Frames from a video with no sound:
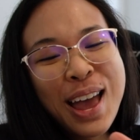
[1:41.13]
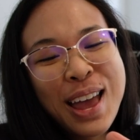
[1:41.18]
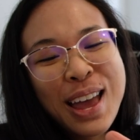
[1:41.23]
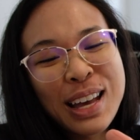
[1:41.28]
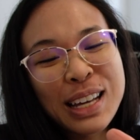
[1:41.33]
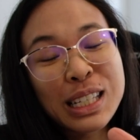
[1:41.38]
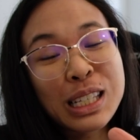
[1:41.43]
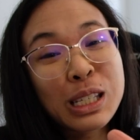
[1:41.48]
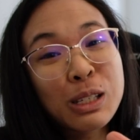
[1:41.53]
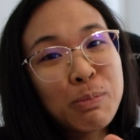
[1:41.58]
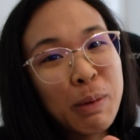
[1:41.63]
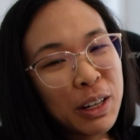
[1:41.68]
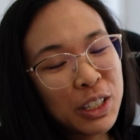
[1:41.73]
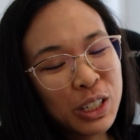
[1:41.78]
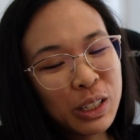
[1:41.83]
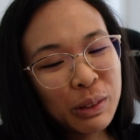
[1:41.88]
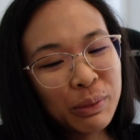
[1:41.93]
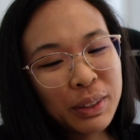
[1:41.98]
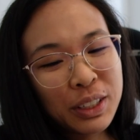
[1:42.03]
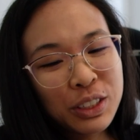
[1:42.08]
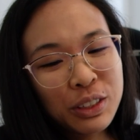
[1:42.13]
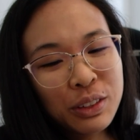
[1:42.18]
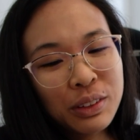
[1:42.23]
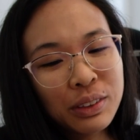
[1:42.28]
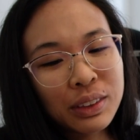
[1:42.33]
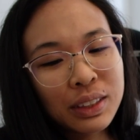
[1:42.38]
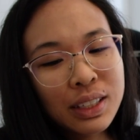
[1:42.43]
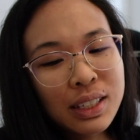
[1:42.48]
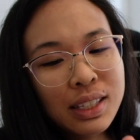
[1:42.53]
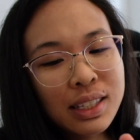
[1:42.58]
especially in the winter.
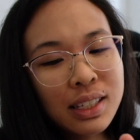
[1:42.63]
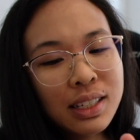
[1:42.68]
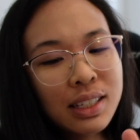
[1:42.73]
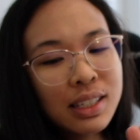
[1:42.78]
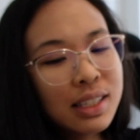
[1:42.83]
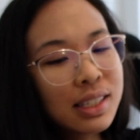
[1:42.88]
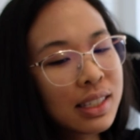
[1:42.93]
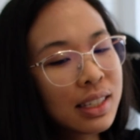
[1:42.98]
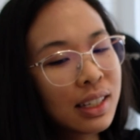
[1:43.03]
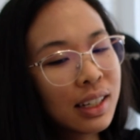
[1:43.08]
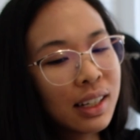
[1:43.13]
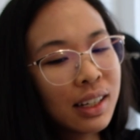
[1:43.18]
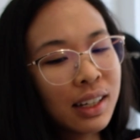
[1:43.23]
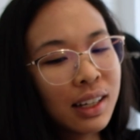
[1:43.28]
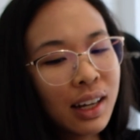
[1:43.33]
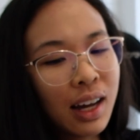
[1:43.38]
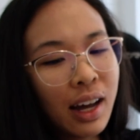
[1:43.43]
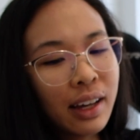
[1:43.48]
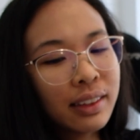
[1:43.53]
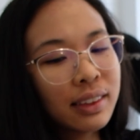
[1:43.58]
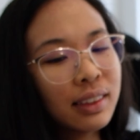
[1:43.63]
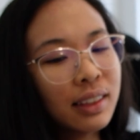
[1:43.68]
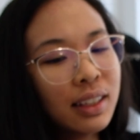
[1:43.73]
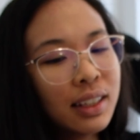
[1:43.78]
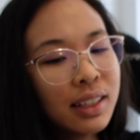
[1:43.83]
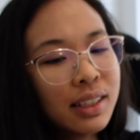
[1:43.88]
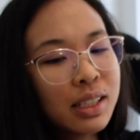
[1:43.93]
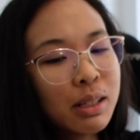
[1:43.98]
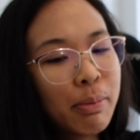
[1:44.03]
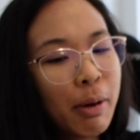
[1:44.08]
This is, I think
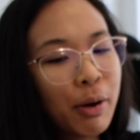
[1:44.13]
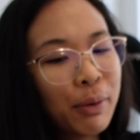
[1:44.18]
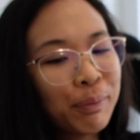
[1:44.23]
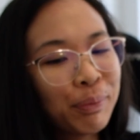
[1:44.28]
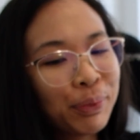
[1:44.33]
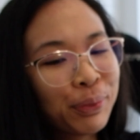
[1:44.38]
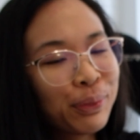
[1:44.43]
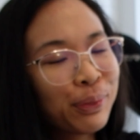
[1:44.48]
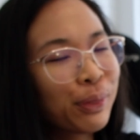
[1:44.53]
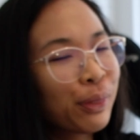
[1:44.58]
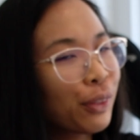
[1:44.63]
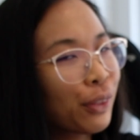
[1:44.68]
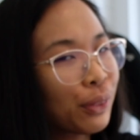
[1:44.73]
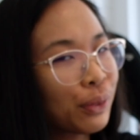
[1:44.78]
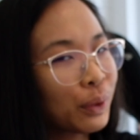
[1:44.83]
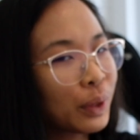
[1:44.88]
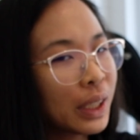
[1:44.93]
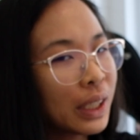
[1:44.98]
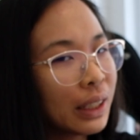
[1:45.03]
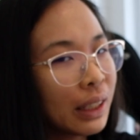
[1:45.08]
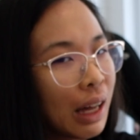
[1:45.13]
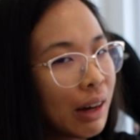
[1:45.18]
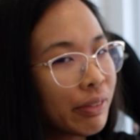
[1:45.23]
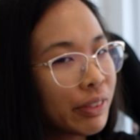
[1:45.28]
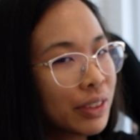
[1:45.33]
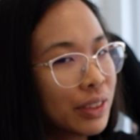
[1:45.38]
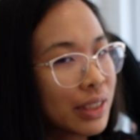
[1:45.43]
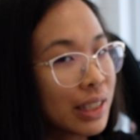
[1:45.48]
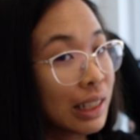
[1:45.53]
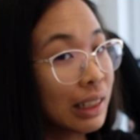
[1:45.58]
it's about 3
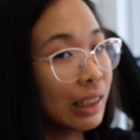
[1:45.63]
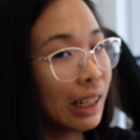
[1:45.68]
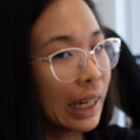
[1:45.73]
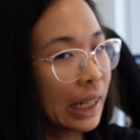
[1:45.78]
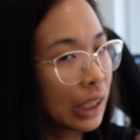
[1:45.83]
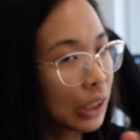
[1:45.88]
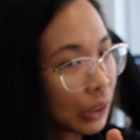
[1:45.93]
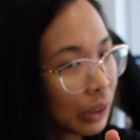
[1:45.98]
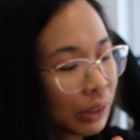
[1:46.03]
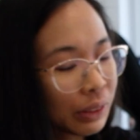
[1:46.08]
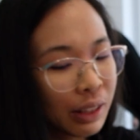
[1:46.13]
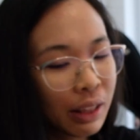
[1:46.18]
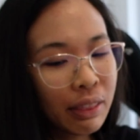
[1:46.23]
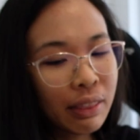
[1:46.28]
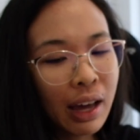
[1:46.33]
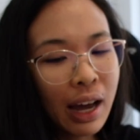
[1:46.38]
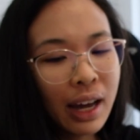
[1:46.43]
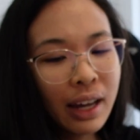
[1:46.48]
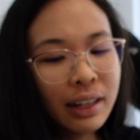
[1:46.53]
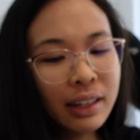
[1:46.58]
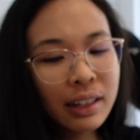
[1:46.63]
levels lighter than that.